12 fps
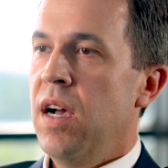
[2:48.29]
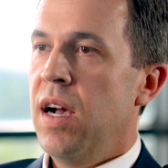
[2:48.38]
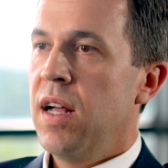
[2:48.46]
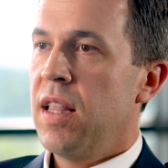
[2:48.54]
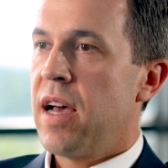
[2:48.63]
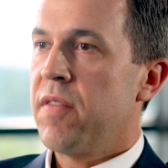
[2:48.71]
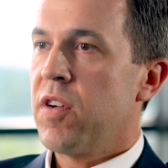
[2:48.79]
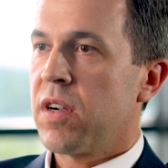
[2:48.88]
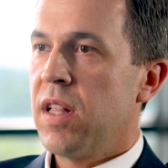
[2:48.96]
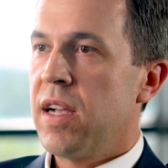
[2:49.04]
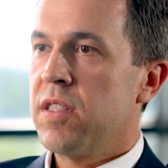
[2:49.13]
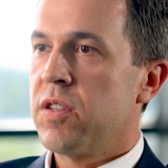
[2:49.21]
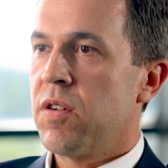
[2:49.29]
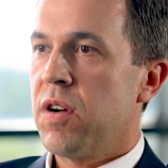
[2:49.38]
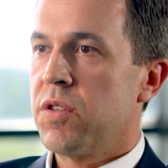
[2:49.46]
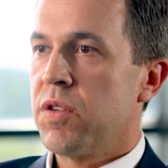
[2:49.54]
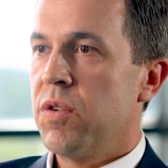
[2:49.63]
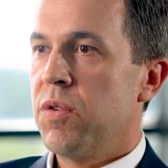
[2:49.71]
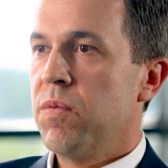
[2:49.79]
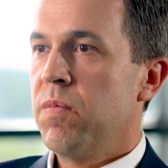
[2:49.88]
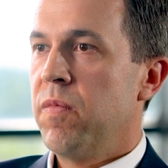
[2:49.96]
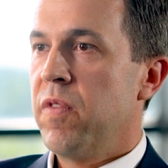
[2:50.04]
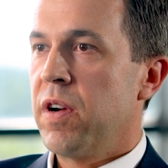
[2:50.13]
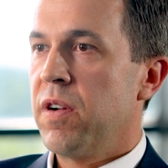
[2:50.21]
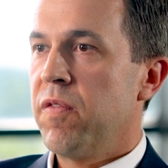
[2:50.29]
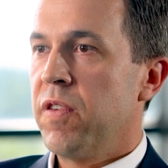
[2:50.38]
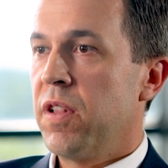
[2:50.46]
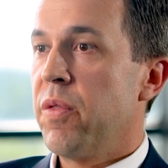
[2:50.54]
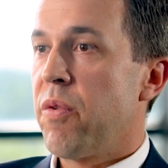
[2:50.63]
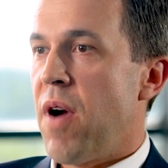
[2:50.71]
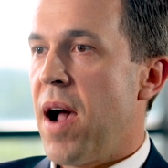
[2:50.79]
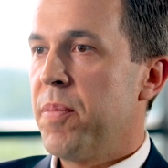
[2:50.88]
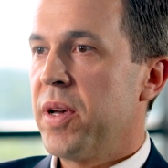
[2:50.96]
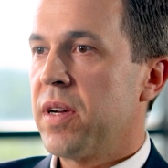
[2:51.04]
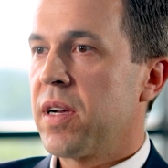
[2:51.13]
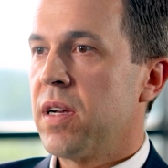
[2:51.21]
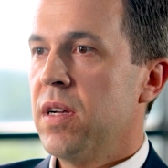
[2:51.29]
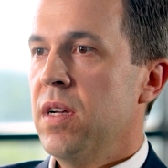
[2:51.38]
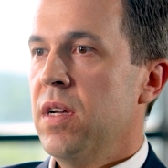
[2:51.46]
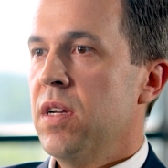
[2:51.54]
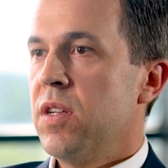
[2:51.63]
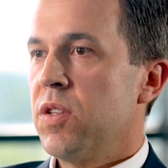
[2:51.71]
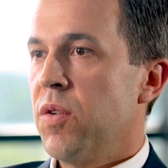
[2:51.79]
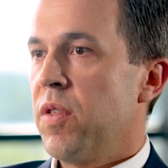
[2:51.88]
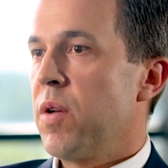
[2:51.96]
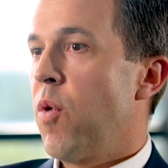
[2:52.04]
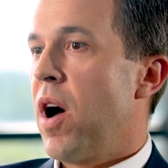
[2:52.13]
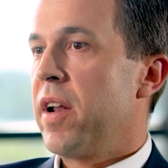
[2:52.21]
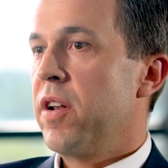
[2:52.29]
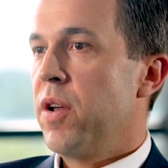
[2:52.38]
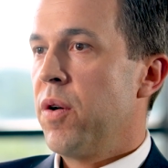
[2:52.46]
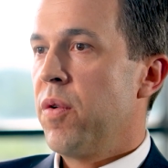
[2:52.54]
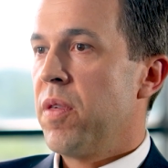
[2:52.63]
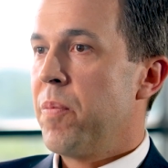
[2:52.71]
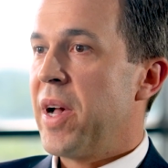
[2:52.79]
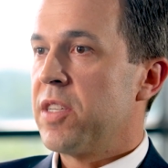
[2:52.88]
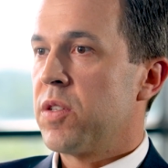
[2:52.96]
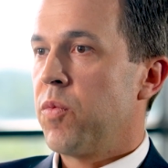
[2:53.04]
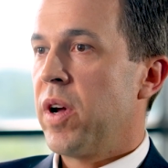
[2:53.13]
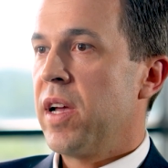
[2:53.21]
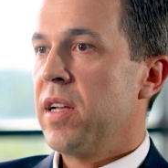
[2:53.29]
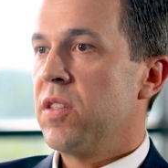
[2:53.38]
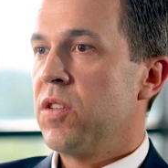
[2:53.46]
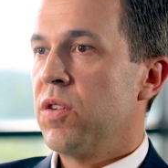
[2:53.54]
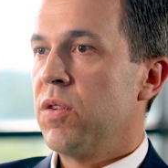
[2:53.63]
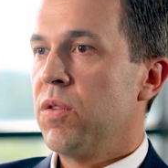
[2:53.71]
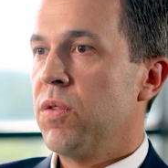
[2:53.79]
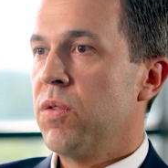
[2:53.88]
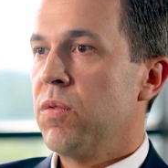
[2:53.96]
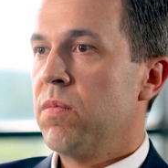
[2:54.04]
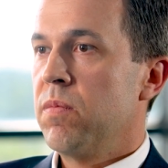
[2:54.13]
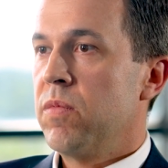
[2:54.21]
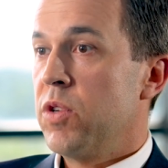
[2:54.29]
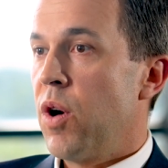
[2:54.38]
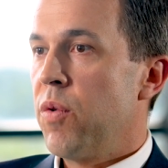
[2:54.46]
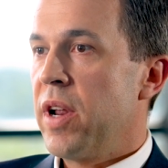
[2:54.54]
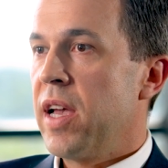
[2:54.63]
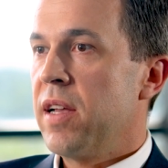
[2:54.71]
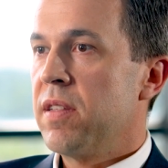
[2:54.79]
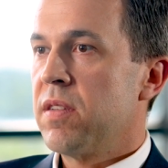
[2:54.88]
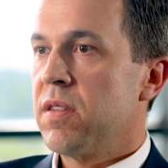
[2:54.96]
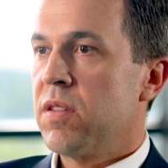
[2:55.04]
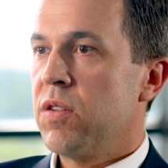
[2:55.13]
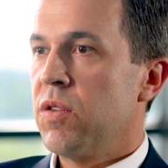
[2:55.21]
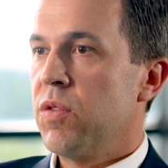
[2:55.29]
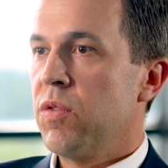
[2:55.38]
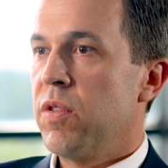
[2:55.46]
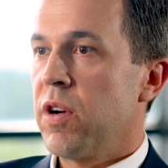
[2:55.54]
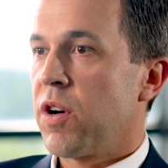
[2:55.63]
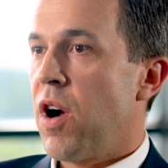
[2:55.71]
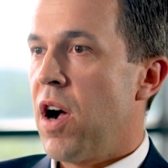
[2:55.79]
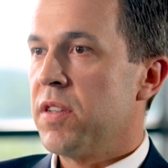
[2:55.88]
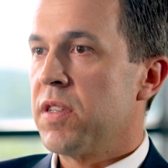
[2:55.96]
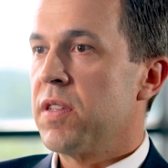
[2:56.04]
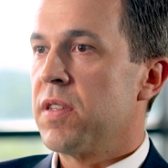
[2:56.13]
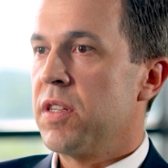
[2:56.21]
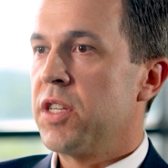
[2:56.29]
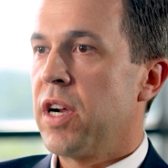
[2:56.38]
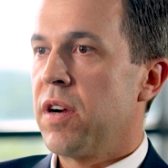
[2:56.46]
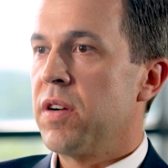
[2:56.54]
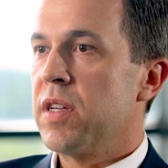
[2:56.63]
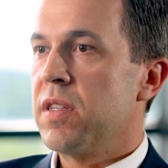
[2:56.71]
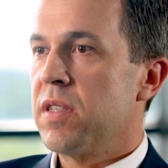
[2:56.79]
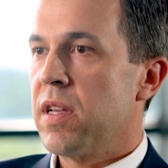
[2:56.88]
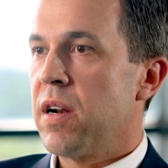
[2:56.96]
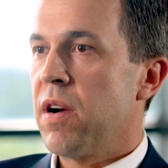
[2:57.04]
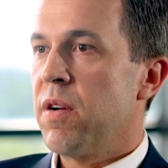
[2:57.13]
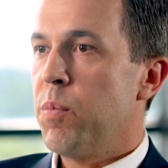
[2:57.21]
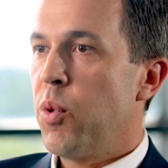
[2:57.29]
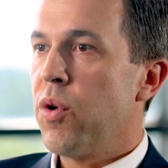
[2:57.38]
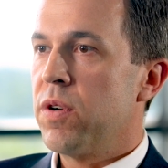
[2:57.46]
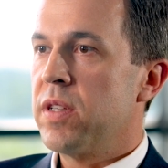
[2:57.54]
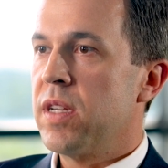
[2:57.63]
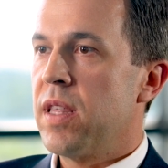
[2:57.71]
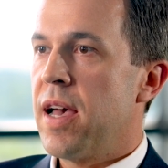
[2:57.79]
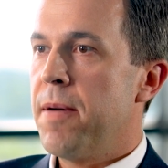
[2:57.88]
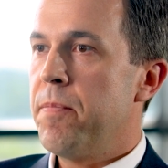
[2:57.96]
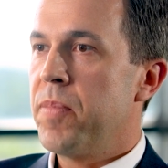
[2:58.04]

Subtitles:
A lot of our clients are also very philanthropic, so they want to know the best way to donate to their causes and charities that are important to them.